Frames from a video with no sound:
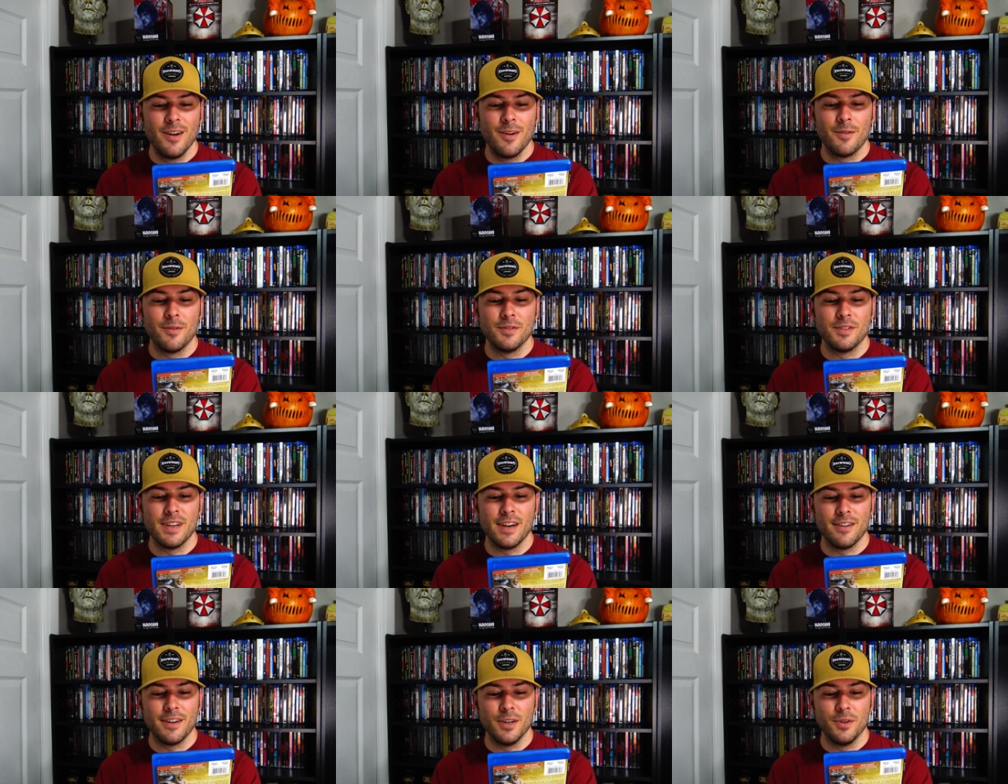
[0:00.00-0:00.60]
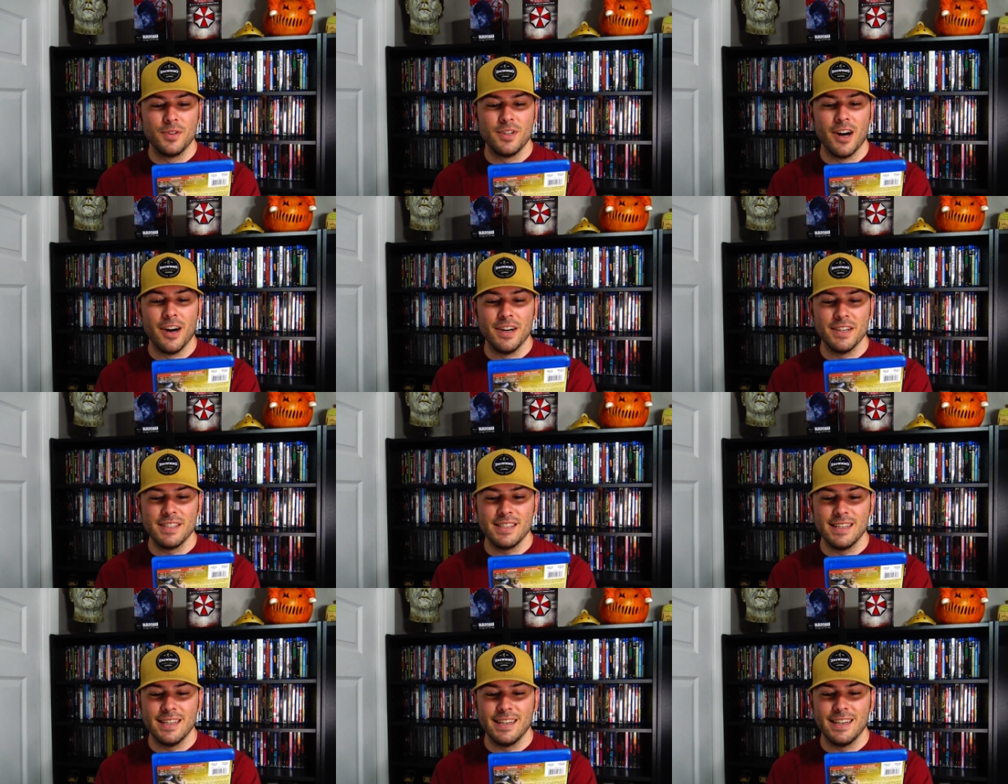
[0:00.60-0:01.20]
Rosario
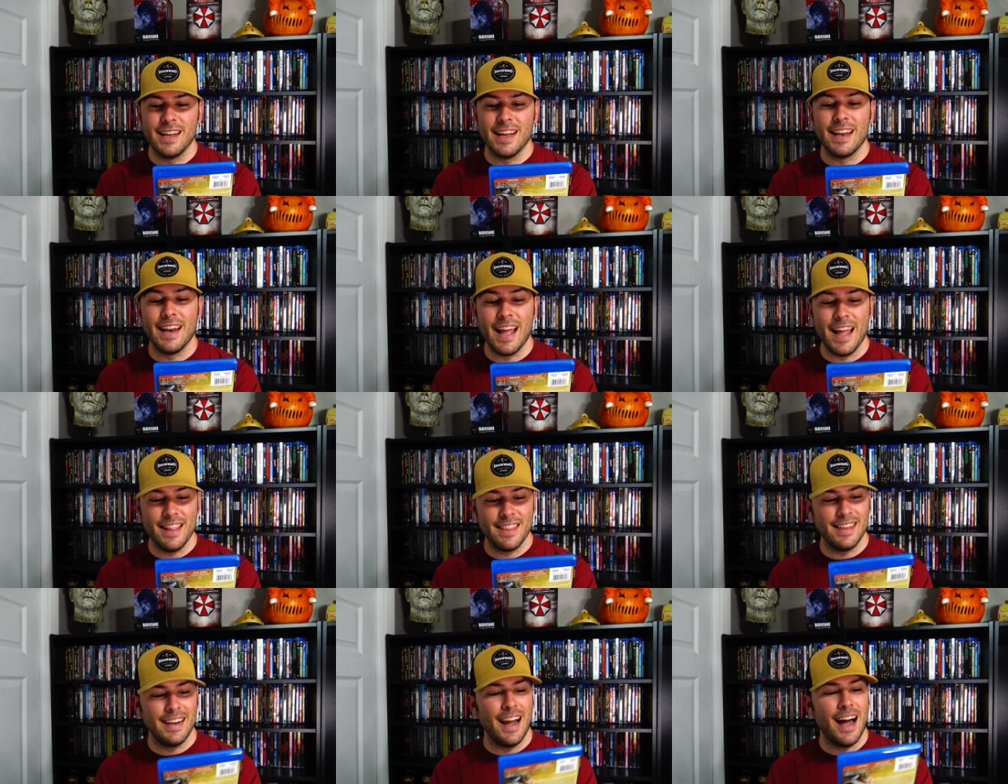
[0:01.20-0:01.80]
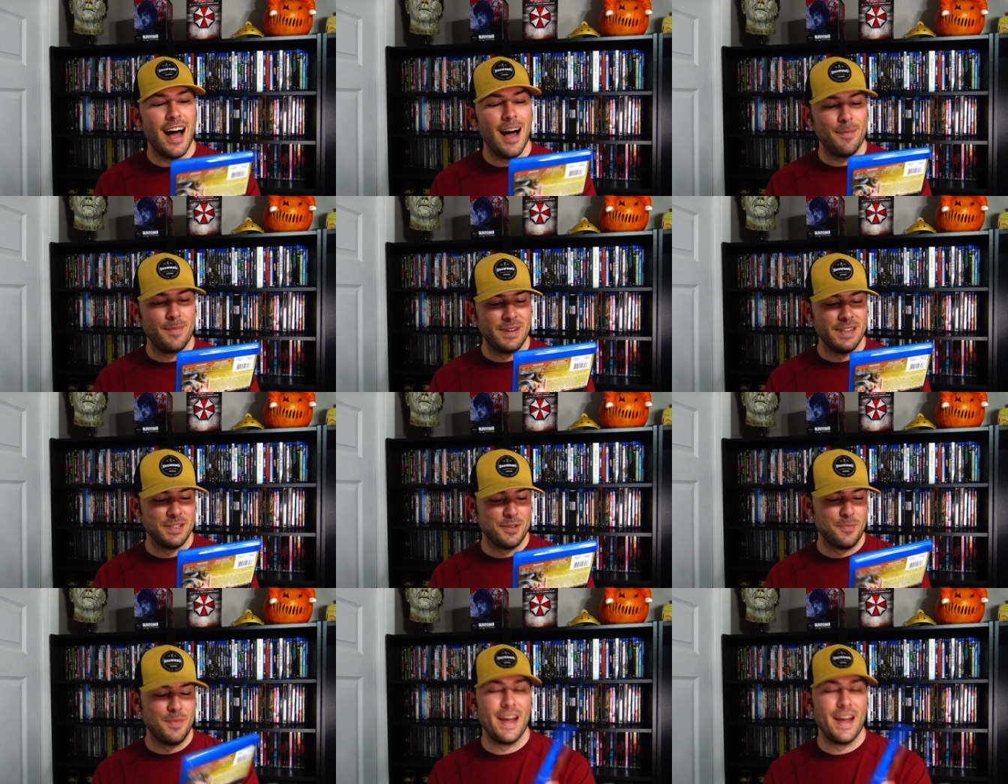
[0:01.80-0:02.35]
Dawson, and Anthony Hopkins.